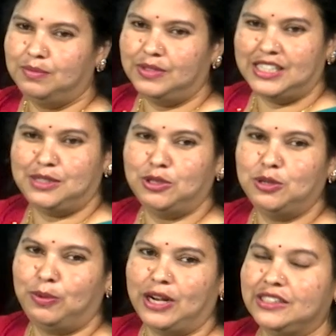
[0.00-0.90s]
decimal
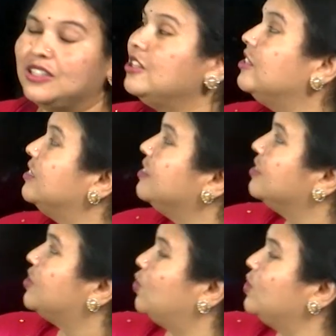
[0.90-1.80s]
point.
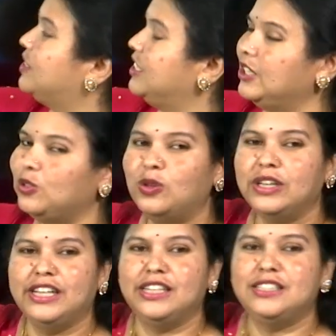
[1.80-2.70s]
So, 0 in